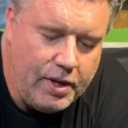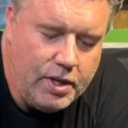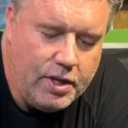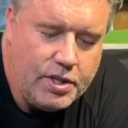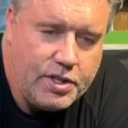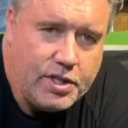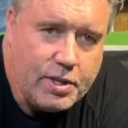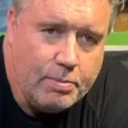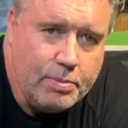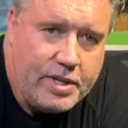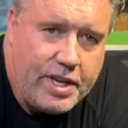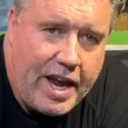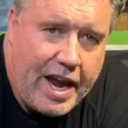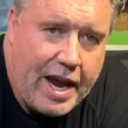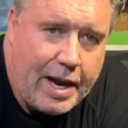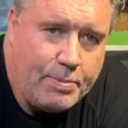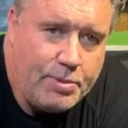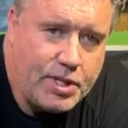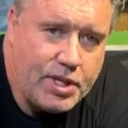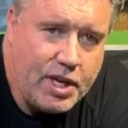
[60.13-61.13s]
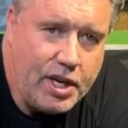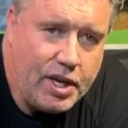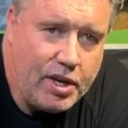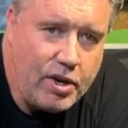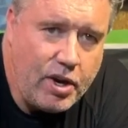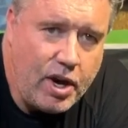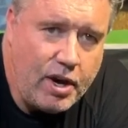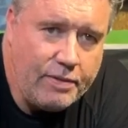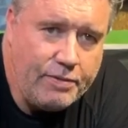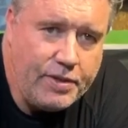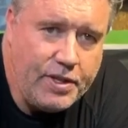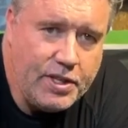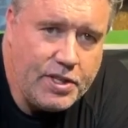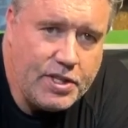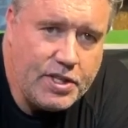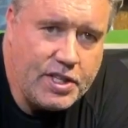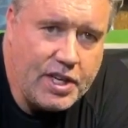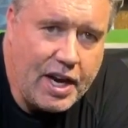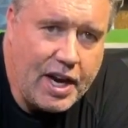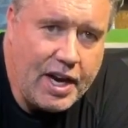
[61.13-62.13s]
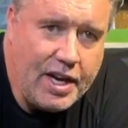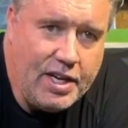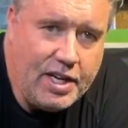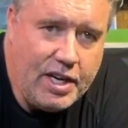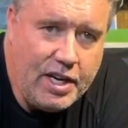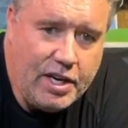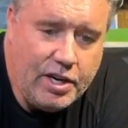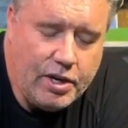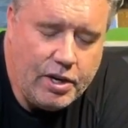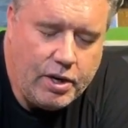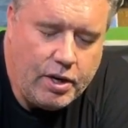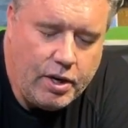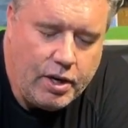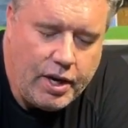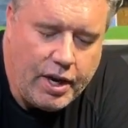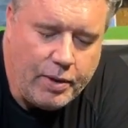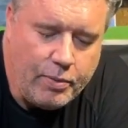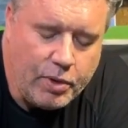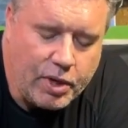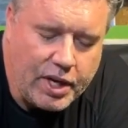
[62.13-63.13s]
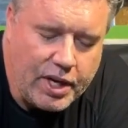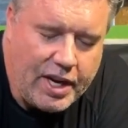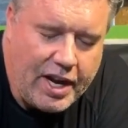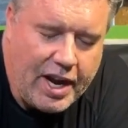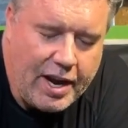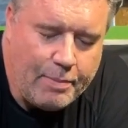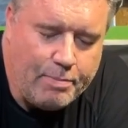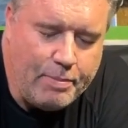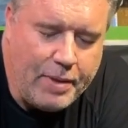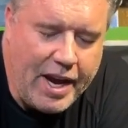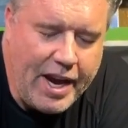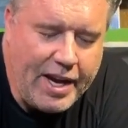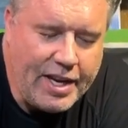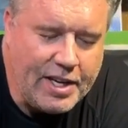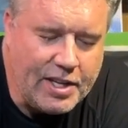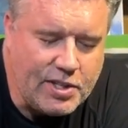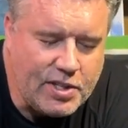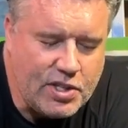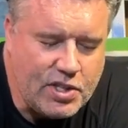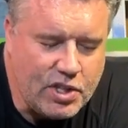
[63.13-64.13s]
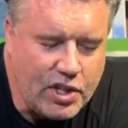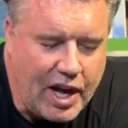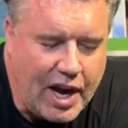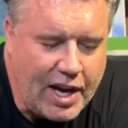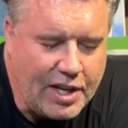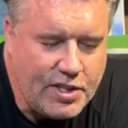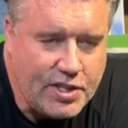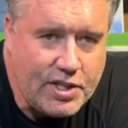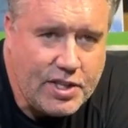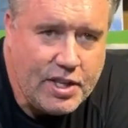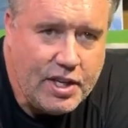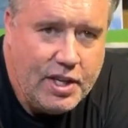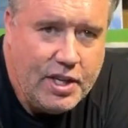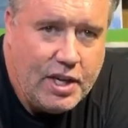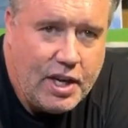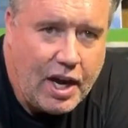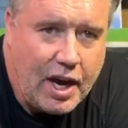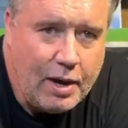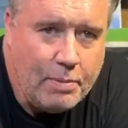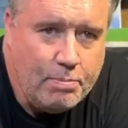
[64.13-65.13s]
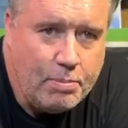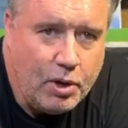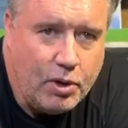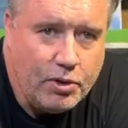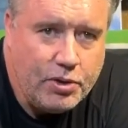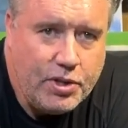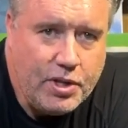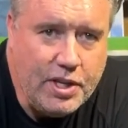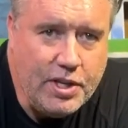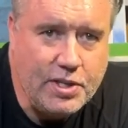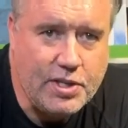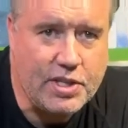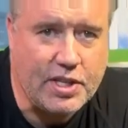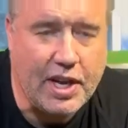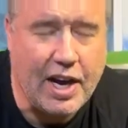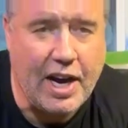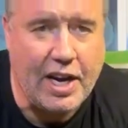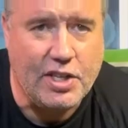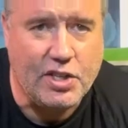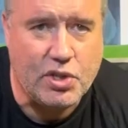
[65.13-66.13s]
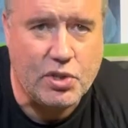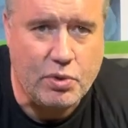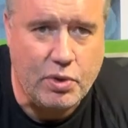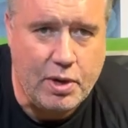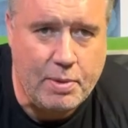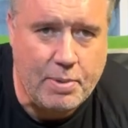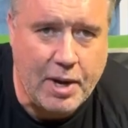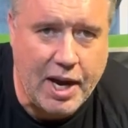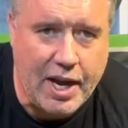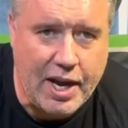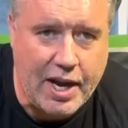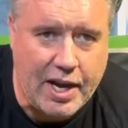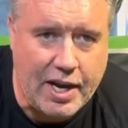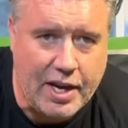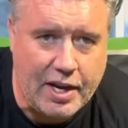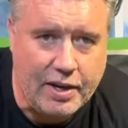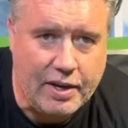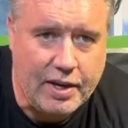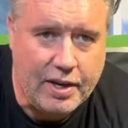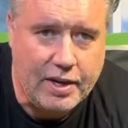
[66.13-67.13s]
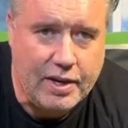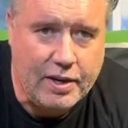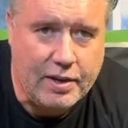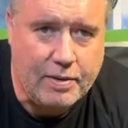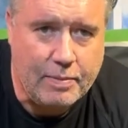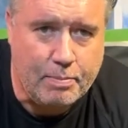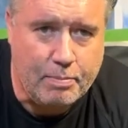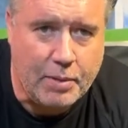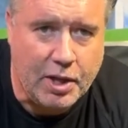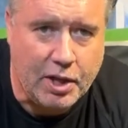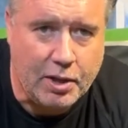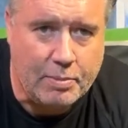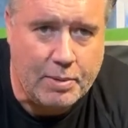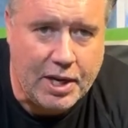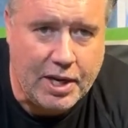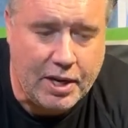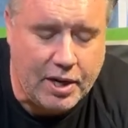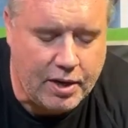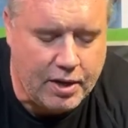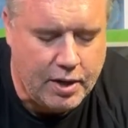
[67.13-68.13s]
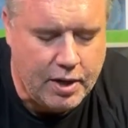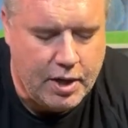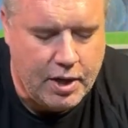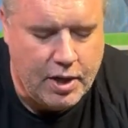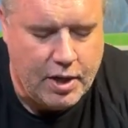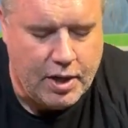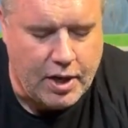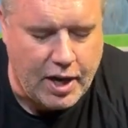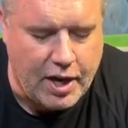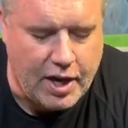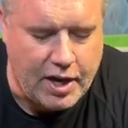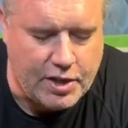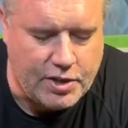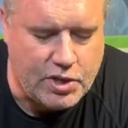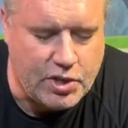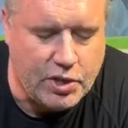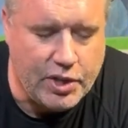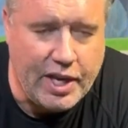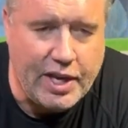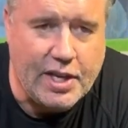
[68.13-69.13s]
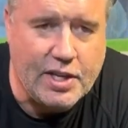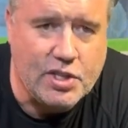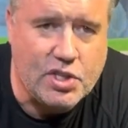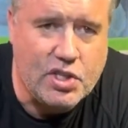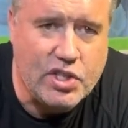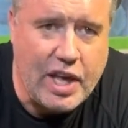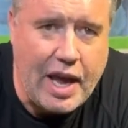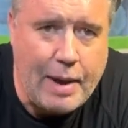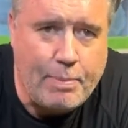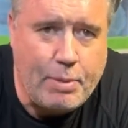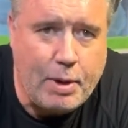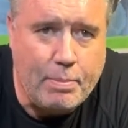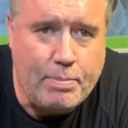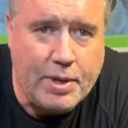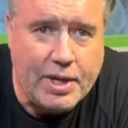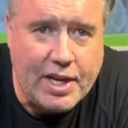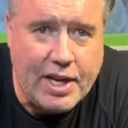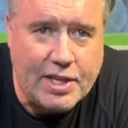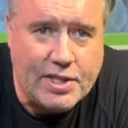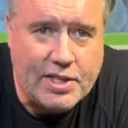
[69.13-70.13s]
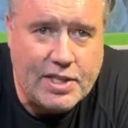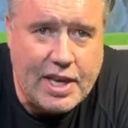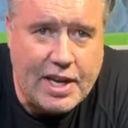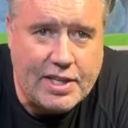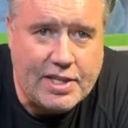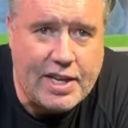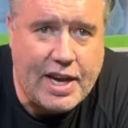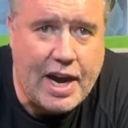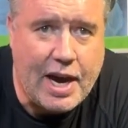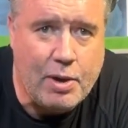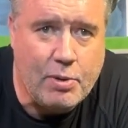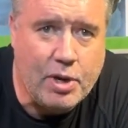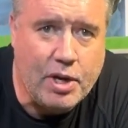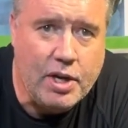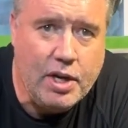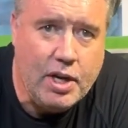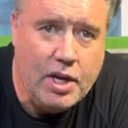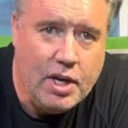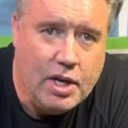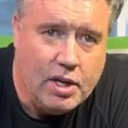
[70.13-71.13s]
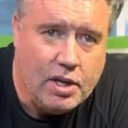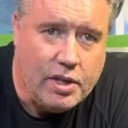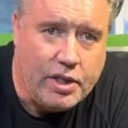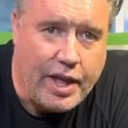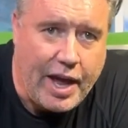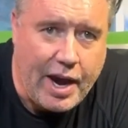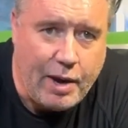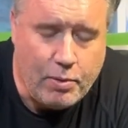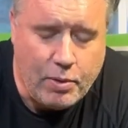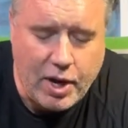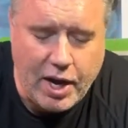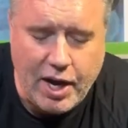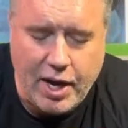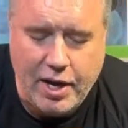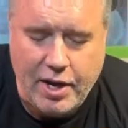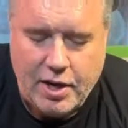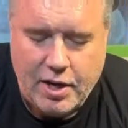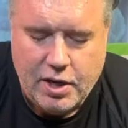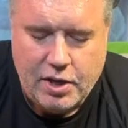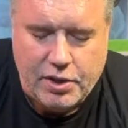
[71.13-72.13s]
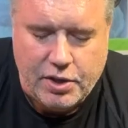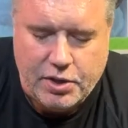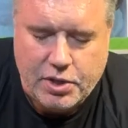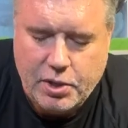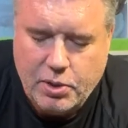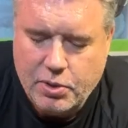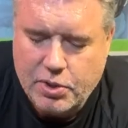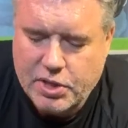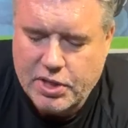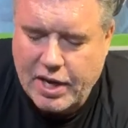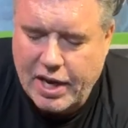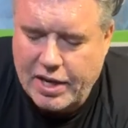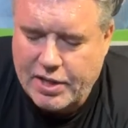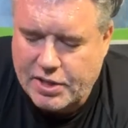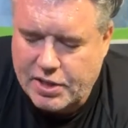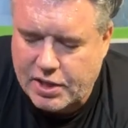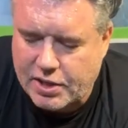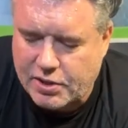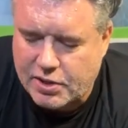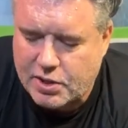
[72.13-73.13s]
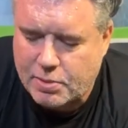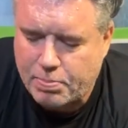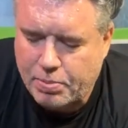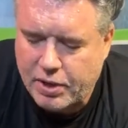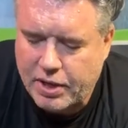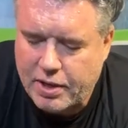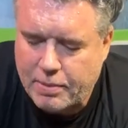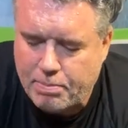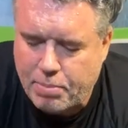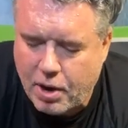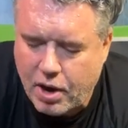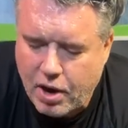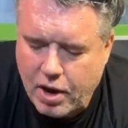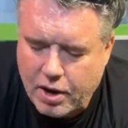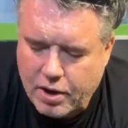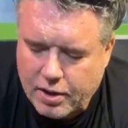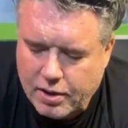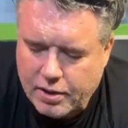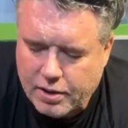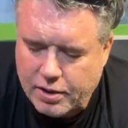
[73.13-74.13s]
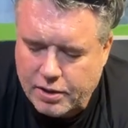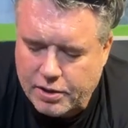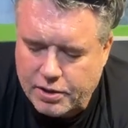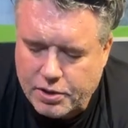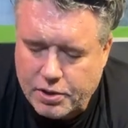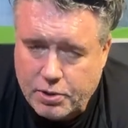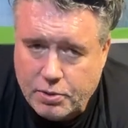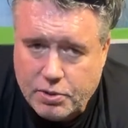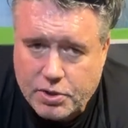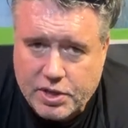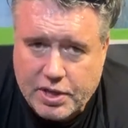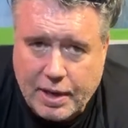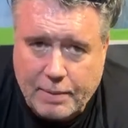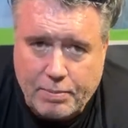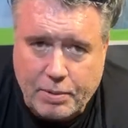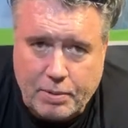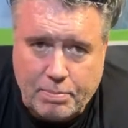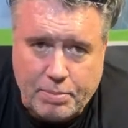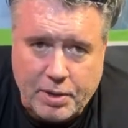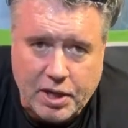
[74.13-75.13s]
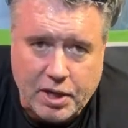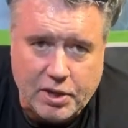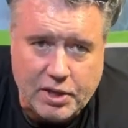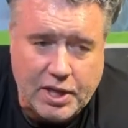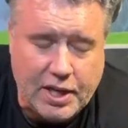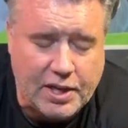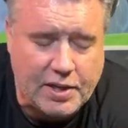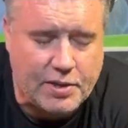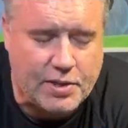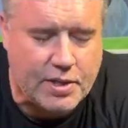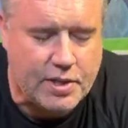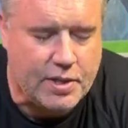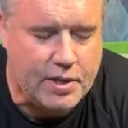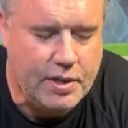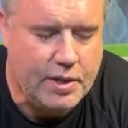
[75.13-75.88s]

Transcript: some tabs cut off this side here, and we're going to have magnet slots on both these sides, 3x8 millimeter, so they can slap up against that tower. That way the two sides can split apart into two separate buildings,